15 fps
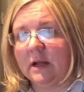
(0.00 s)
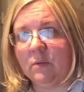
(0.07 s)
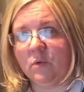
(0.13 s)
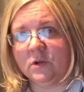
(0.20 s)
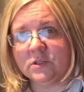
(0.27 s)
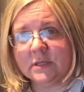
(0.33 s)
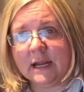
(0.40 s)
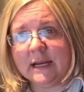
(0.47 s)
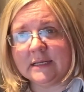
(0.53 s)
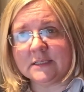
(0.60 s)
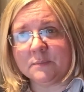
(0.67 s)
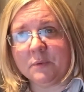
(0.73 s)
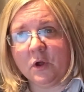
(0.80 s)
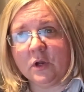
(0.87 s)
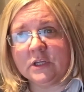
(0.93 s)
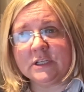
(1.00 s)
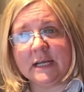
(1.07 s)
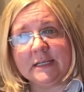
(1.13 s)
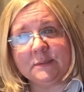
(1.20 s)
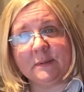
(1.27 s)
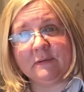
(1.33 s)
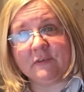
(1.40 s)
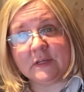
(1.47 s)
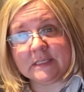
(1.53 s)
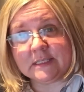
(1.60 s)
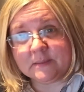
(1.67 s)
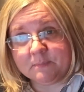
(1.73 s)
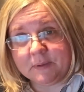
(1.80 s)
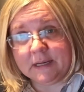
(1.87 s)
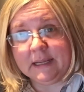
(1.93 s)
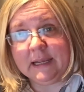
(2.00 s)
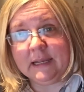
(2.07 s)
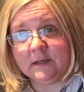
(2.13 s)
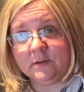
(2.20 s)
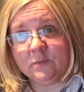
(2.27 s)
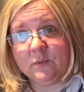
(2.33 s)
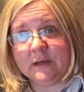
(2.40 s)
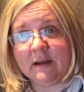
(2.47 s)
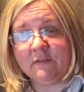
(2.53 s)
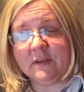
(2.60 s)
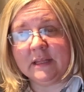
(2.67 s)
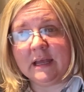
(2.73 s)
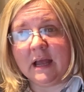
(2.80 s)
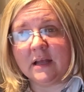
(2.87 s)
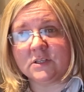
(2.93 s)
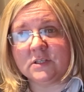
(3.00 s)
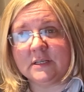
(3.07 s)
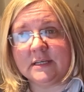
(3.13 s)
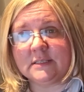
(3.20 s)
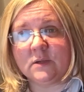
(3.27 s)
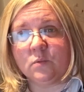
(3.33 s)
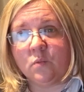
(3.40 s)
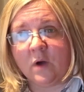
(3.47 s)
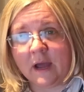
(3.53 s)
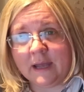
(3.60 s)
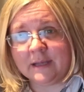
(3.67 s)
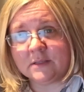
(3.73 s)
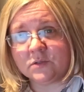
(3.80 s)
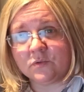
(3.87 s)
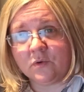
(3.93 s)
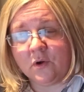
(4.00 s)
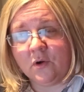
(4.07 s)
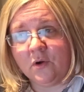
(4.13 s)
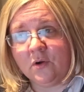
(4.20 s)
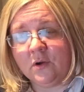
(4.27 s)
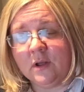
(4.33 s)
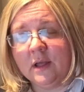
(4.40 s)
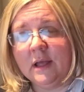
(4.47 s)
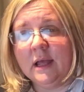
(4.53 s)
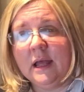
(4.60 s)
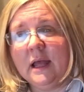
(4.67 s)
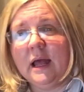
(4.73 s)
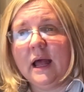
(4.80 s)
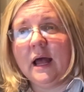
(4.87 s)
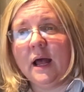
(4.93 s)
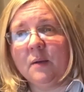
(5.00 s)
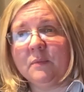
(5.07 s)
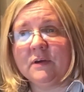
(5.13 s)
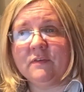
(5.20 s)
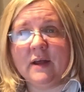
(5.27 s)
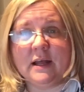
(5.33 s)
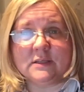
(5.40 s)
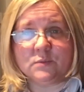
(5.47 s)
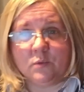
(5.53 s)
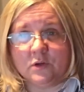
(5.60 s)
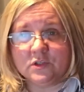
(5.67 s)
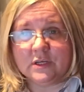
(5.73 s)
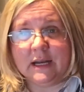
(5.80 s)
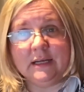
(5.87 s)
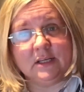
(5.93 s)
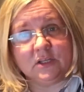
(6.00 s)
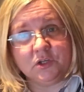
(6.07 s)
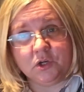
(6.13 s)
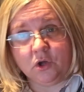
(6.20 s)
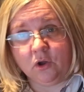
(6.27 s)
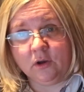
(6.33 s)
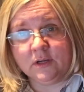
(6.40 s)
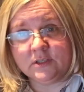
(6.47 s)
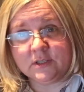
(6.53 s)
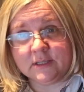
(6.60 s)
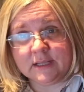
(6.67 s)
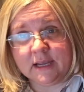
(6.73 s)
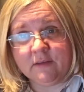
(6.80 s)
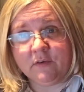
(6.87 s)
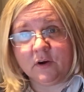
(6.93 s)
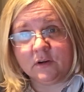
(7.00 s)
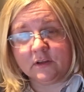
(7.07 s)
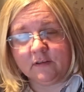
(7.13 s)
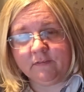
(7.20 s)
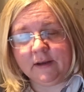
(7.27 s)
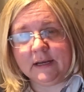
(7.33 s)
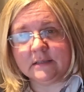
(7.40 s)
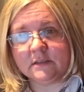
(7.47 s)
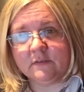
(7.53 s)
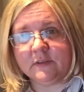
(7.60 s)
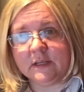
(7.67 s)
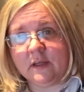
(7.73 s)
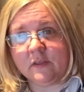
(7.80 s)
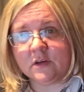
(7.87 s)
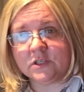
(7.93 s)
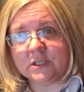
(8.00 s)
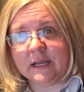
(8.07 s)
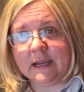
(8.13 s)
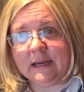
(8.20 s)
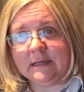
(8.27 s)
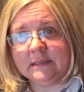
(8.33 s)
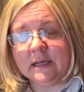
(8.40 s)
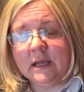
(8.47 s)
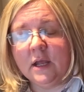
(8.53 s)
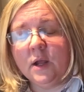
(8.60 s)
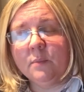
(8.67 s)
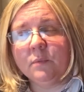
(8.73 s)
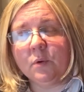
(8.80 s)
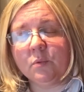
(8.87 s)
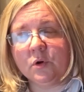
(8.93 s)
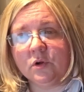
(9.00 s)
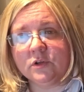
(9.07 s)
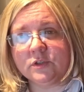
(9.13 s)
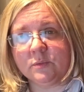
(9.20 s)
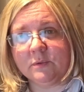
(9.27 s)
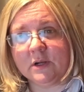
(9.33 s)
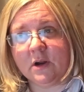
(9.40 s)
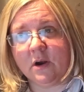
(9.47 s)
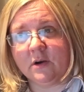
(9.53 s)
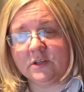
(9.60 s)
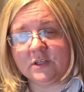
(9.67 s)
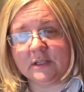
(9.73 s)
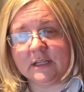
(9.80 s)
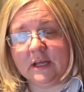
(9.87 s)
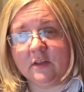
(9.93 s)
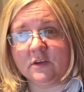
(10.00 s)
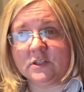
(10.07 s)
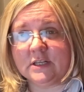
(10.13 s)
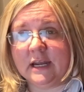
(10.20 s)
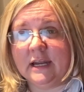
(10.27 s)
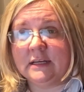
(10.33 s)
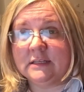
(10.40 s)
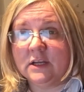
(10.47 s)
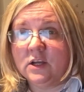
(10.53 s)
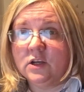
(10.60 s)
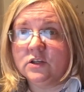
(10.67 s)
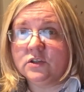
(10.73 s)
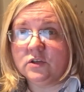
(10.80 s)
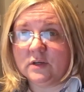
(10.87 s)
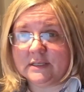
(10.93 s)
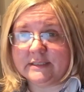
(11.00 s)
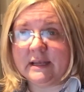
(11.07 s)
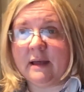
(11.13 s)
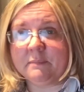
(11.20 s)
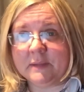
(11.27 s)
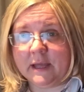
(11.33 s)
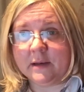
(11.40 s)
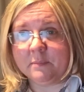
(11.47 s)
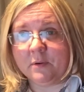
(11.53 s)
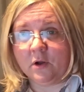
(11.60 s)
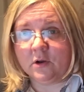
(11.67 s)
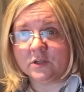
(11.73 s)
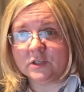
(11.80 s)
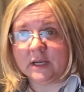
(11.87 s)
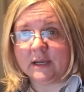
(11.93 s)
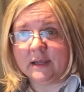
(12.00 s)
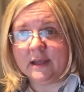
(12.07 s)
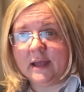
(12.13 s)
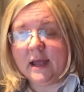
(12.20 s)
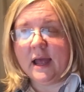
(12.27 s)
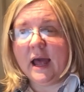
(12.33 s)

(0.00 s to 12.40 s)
One child has apologised, we've explained whatever the action is and why it's wrong. And we've asked one child to acknowledge that they have hurt the feelings of the other child. But we're also encouraging the other child to accept that apology.